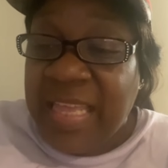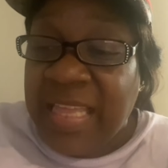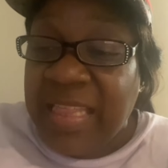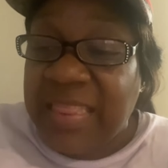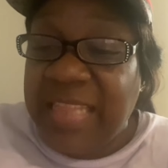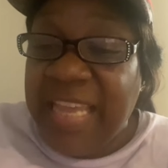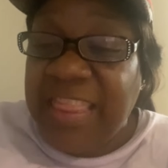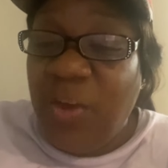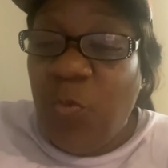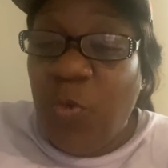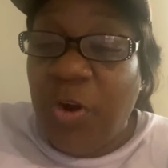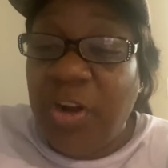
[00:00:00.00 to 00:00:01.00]
Let
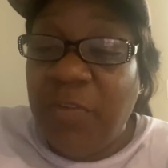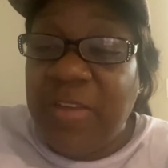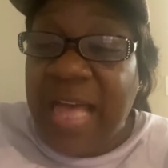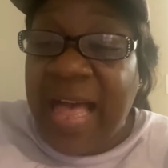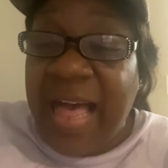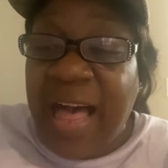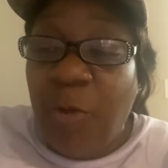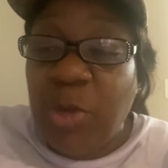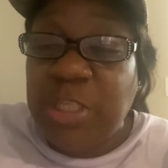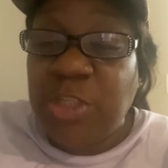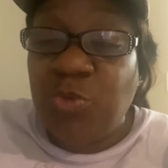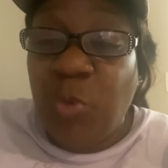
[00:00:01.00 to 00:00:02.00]
the word of God
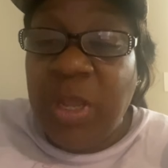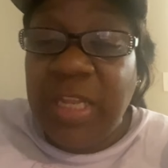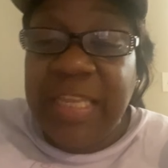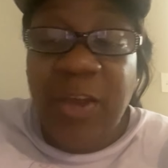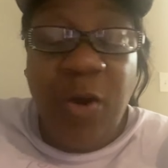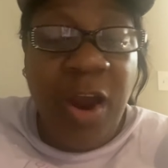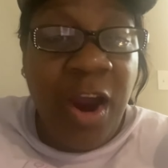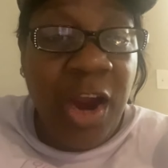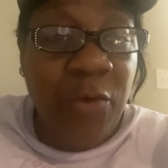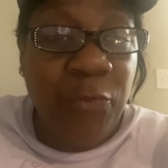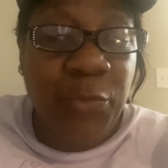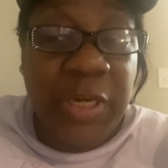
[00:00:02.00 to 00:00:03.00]
always dwell in your
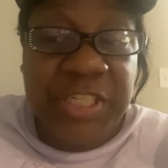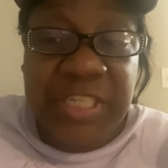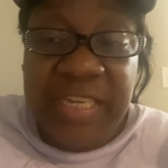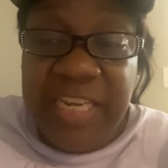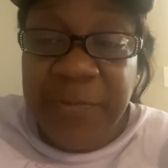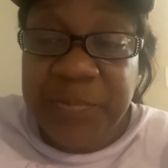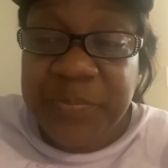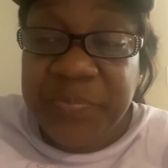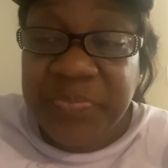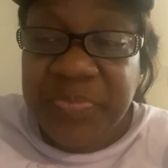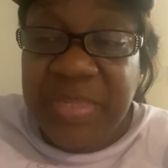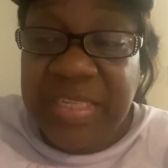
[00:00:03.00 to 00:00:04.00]
heart richly,
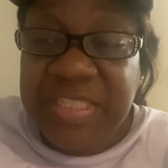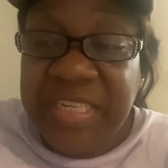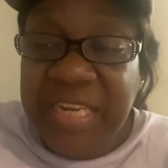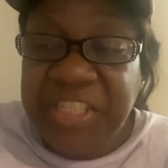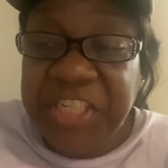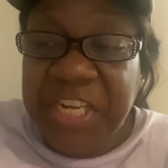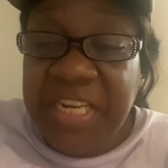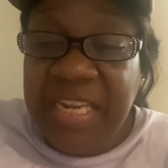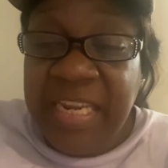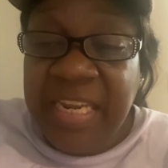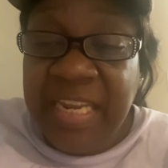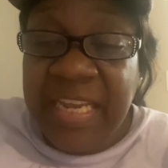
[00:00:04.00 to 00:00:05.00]
teaching
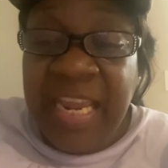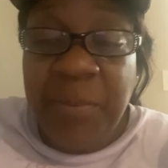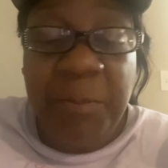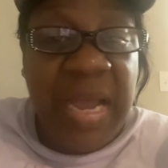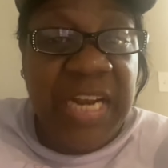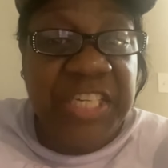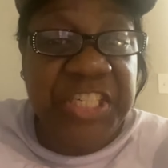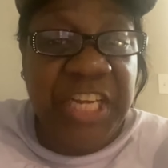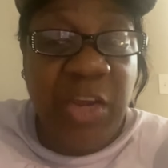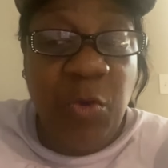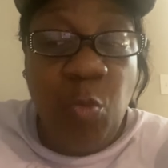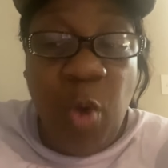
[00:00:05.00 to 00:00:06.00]
and
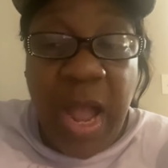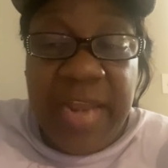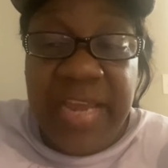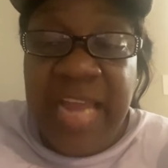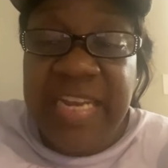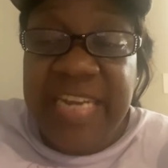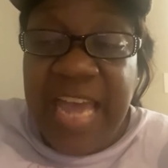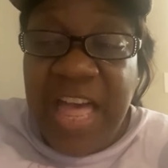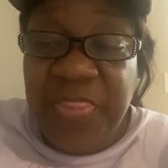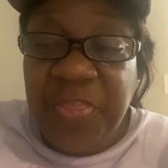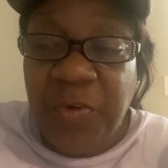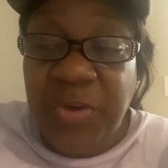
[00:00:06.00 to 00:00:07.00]
admonishing one
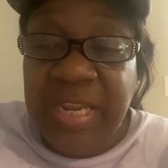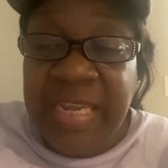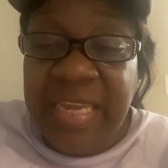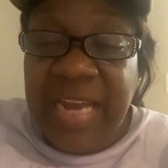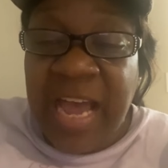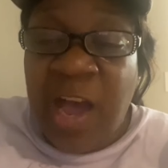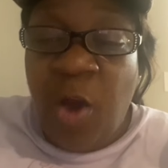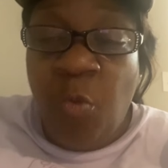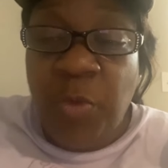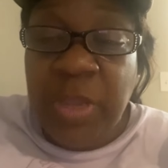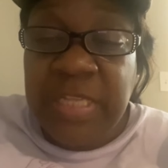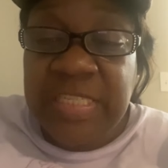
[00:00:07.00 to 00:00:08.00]
another in all
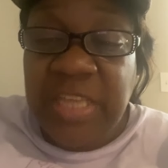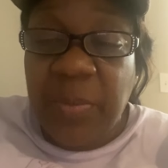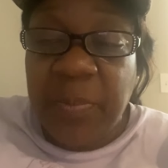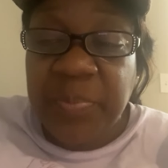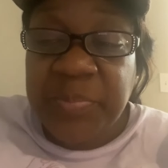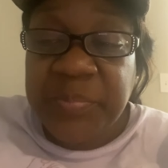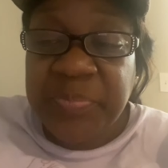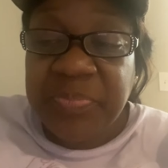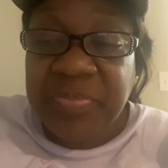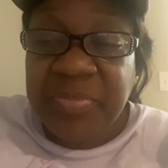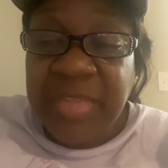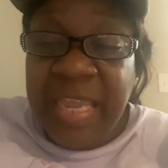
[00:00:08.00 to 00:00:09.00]
wisdom.
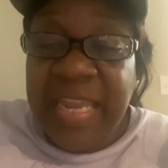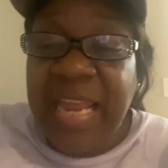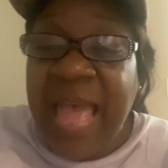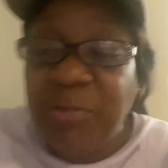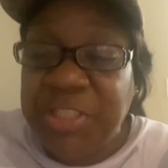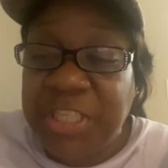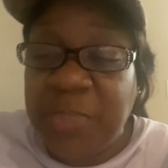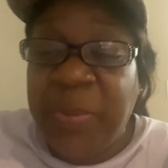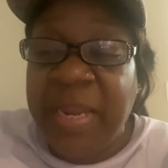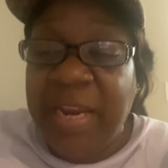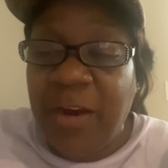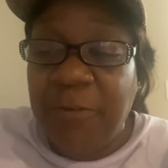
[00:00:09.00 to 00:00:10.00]
And I was just
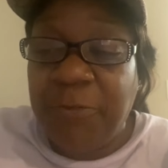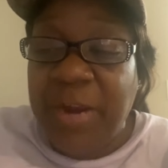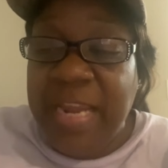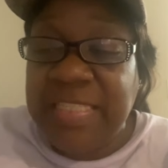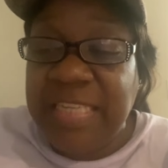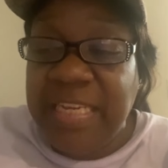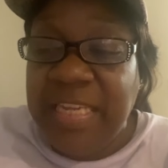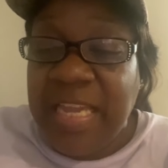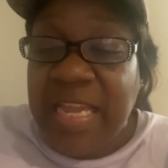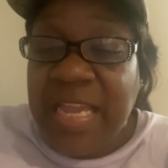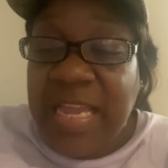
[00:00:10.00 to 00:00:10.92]
paraphrasing.